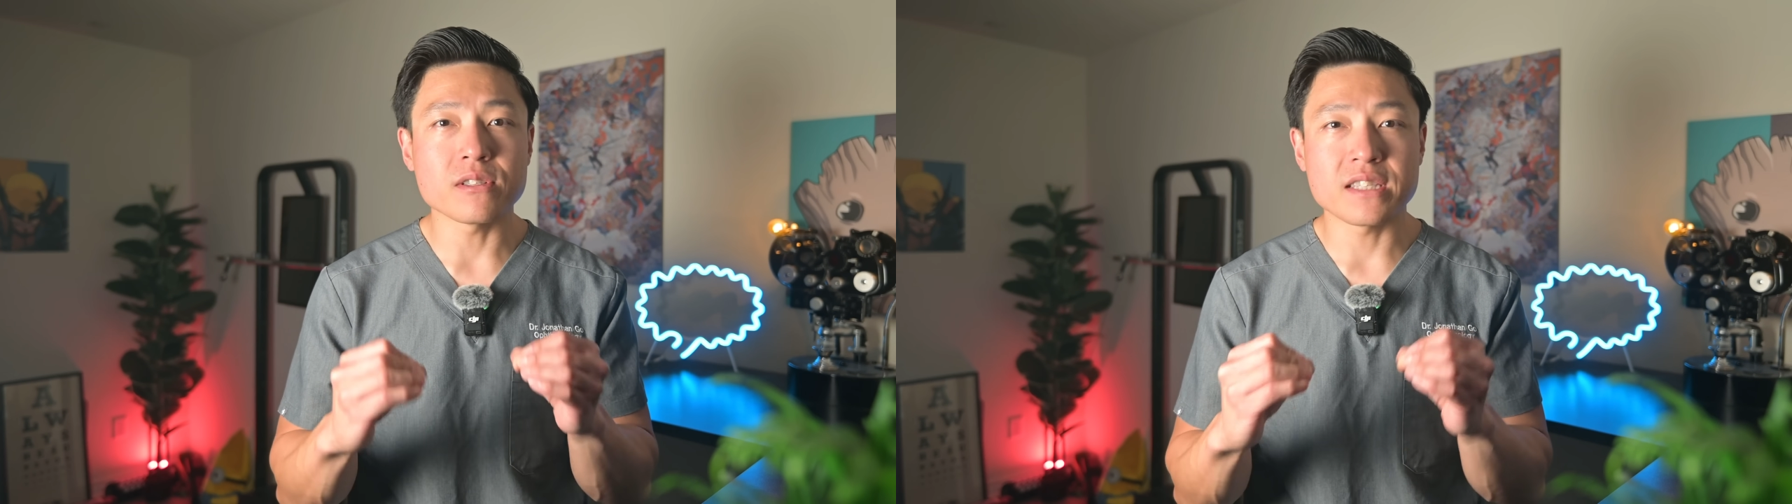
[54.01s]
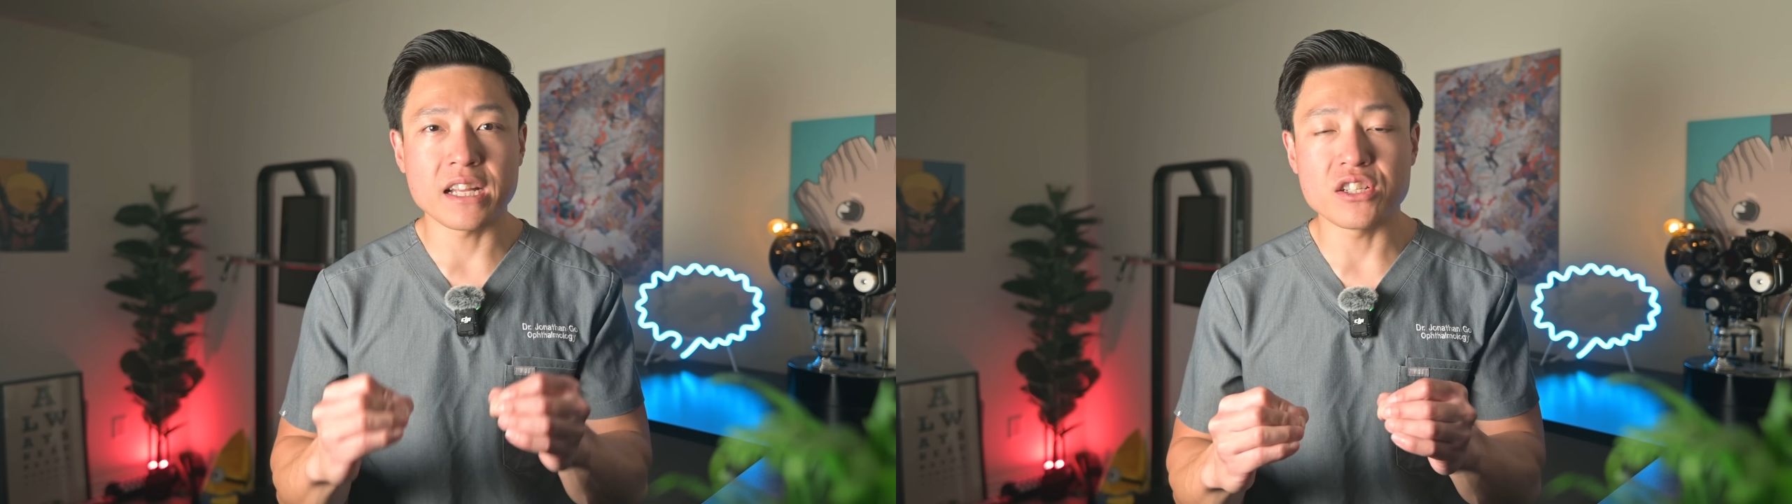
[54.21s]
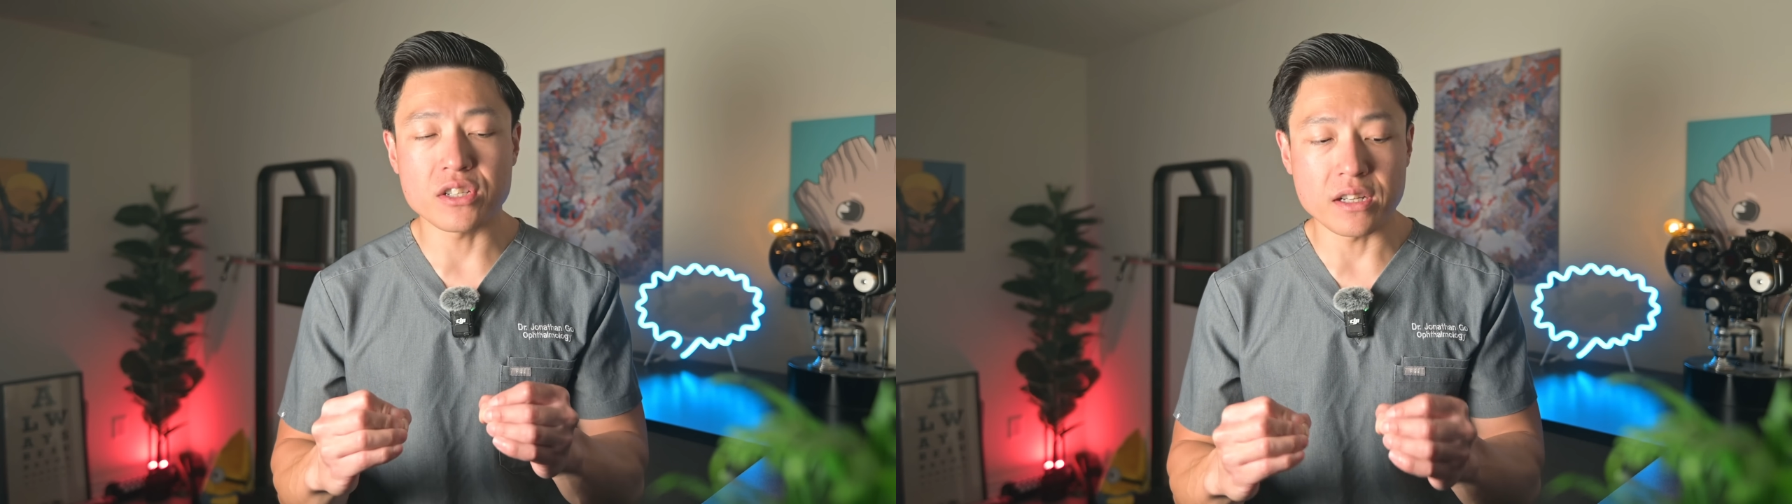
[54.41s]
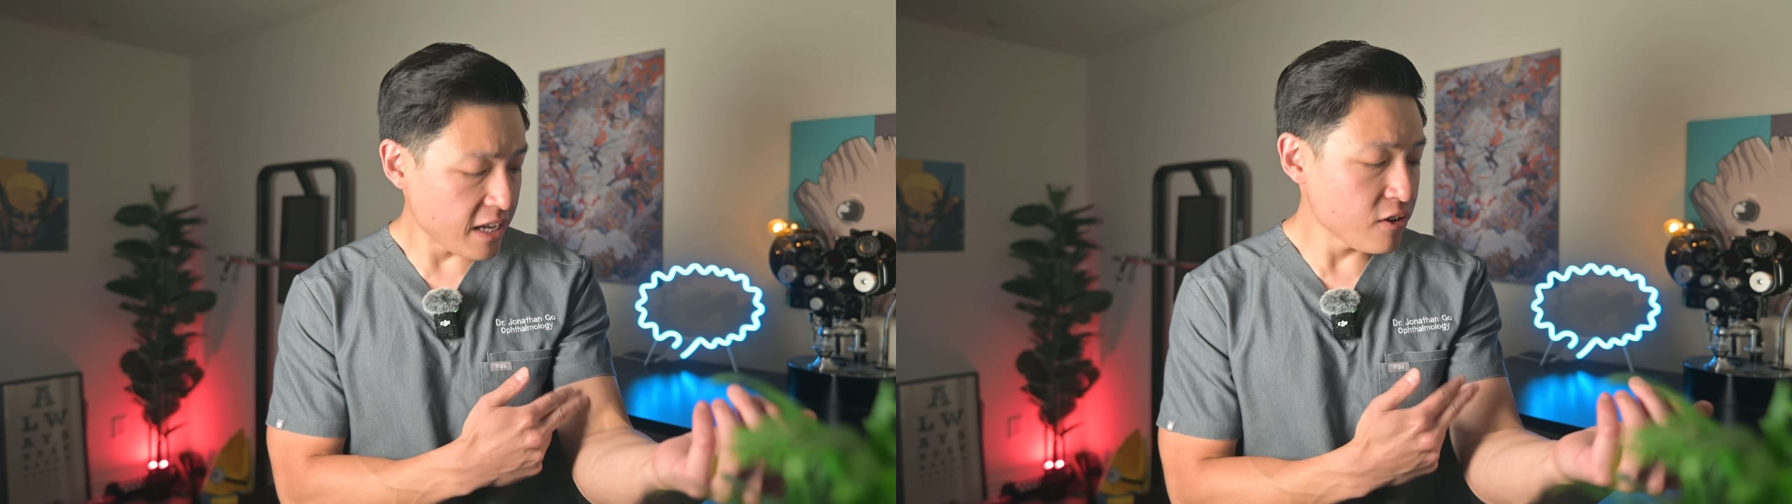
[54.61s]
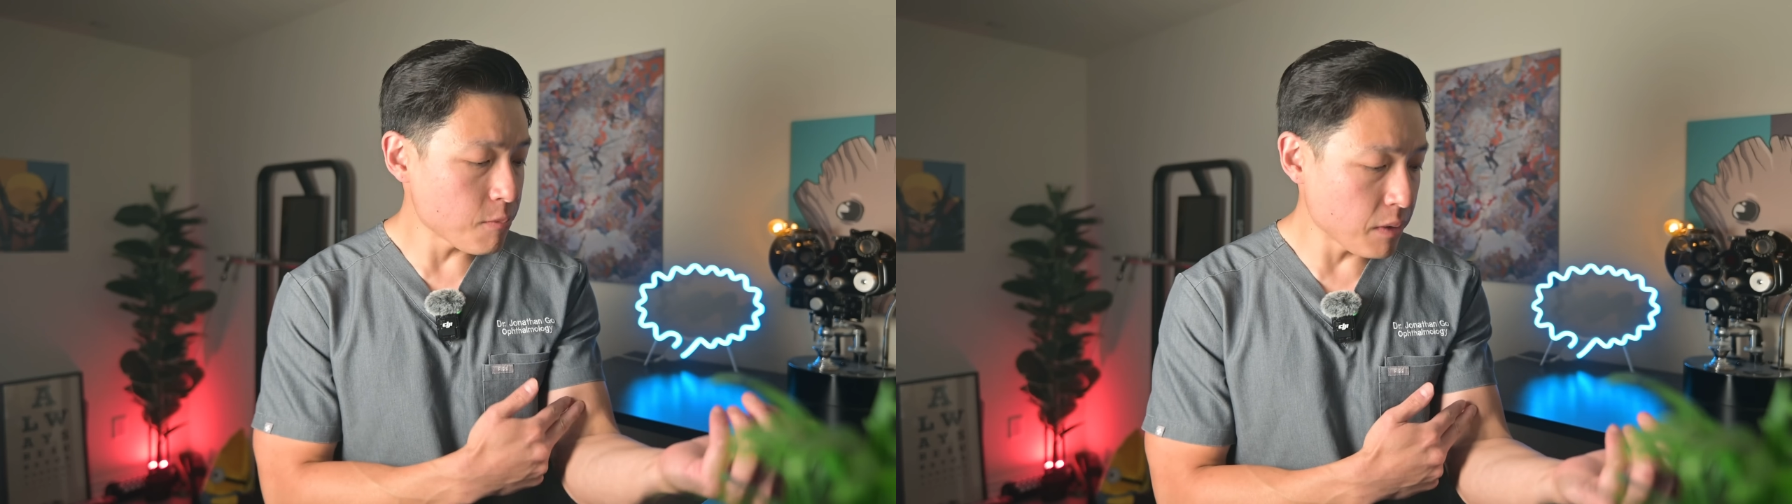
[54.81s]
tension
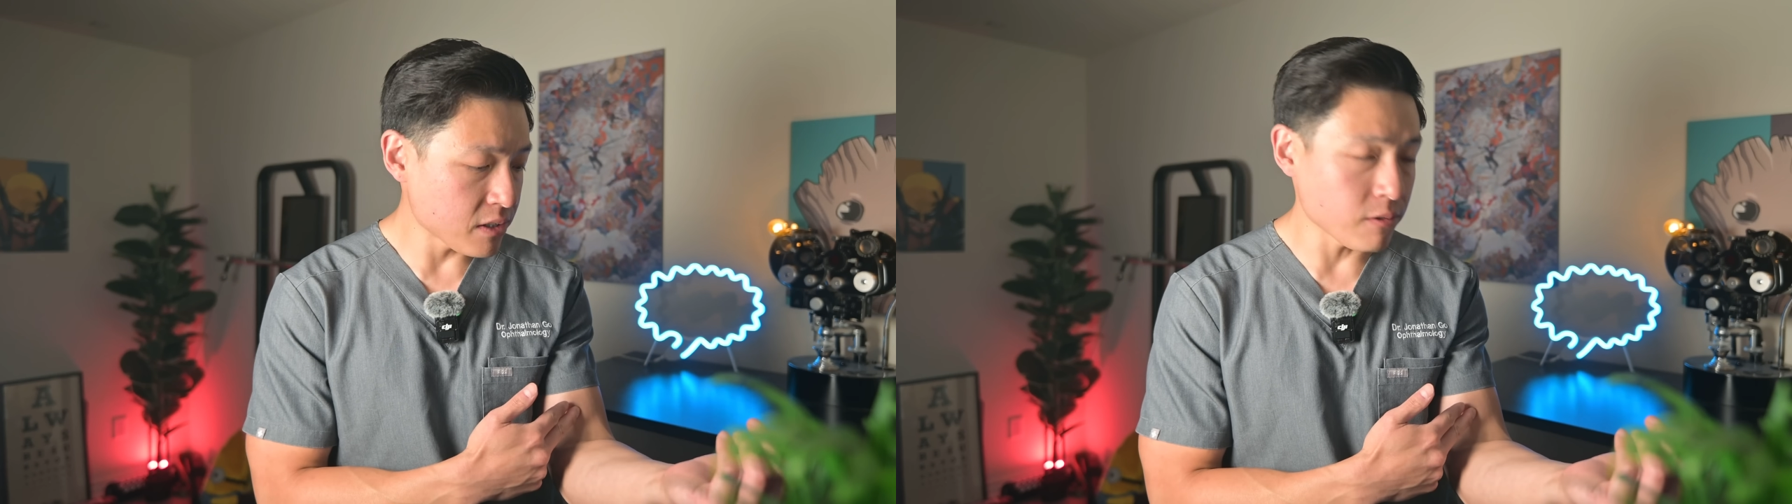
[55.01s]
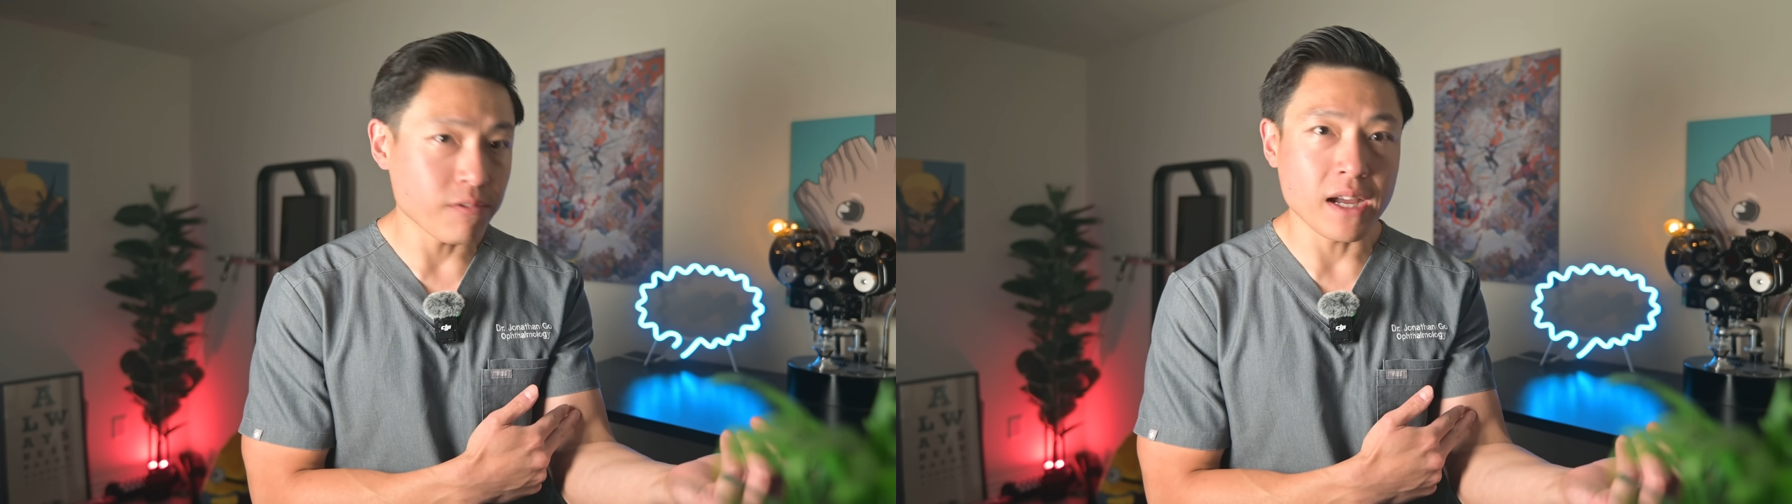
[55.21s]
in your muscle